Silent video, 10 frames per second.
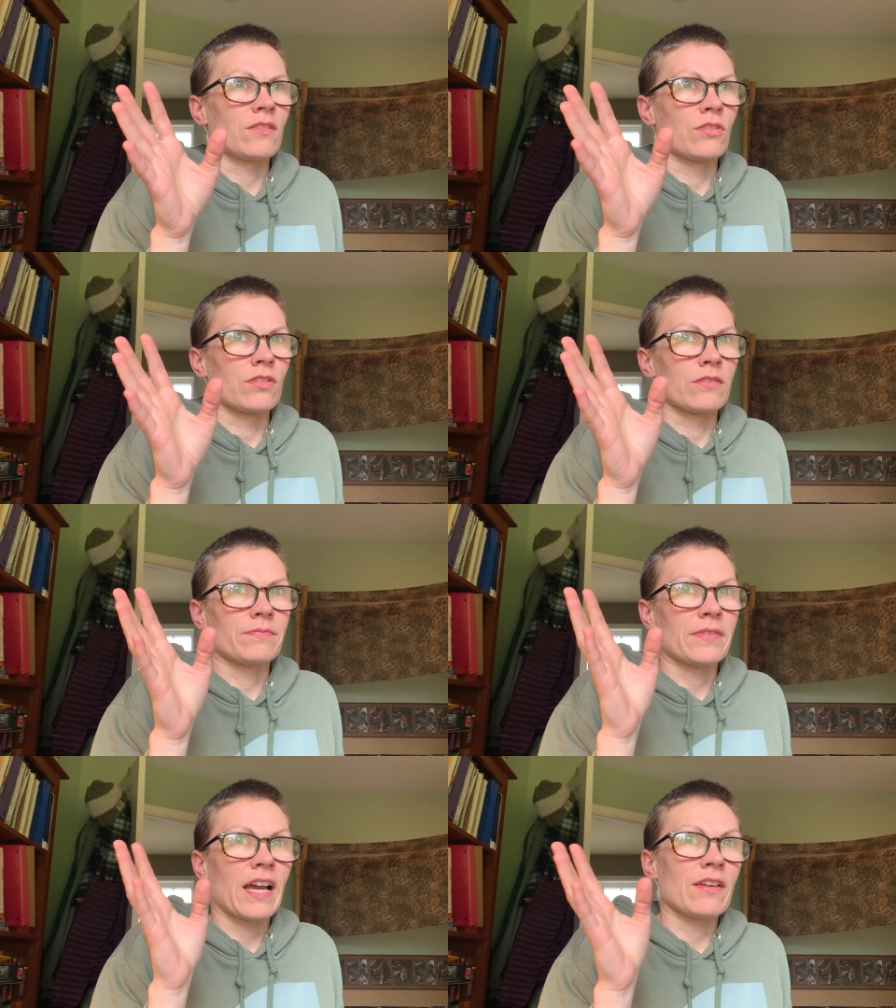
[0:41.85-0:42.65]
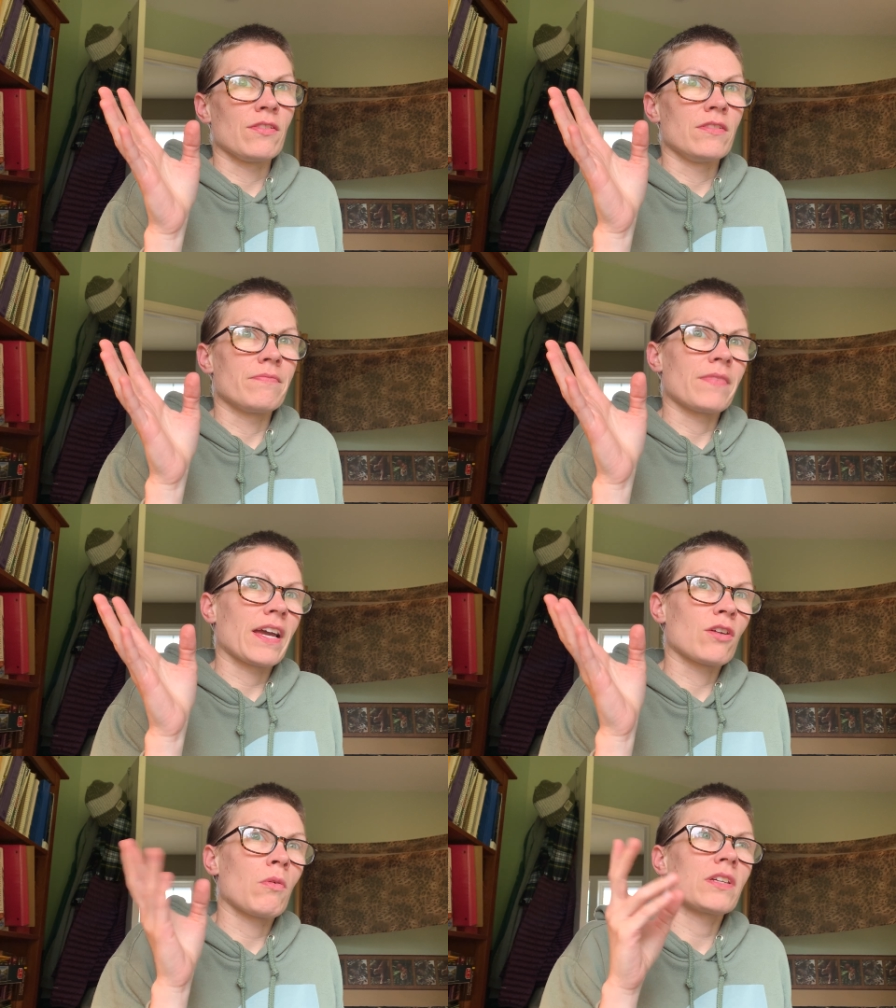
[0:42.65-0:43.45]
or high,
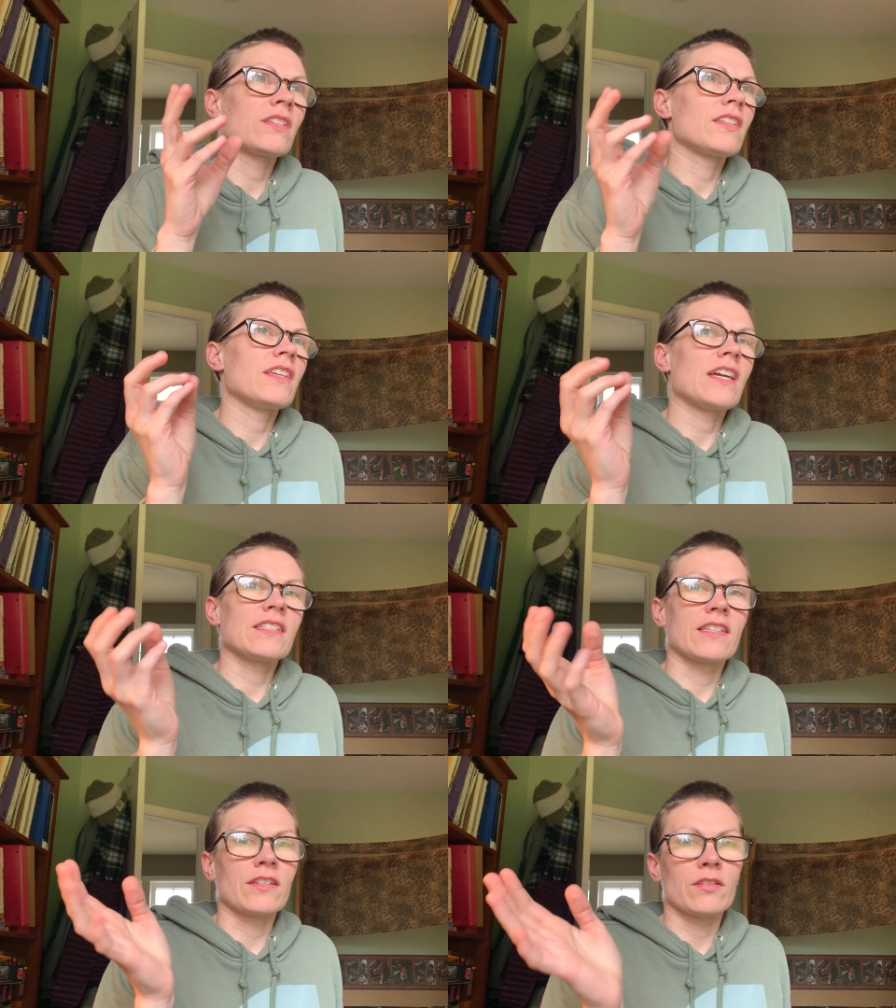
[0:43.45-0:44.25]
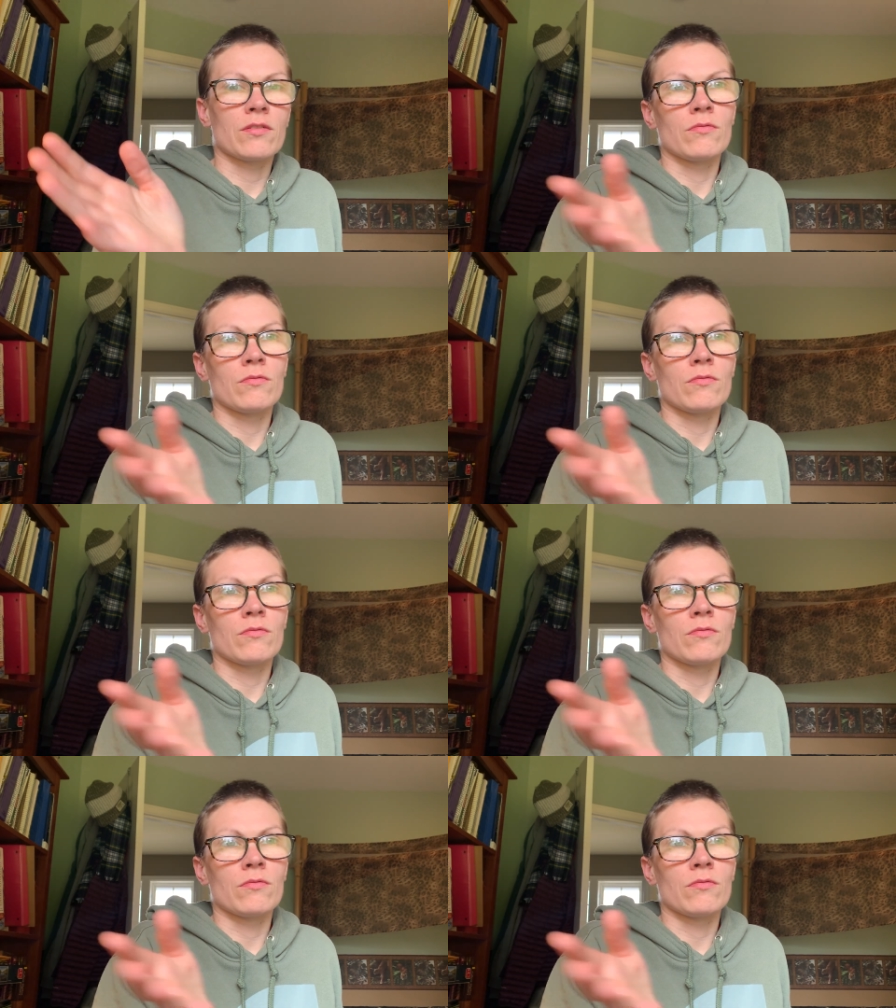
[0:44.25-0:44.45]
high quantity as it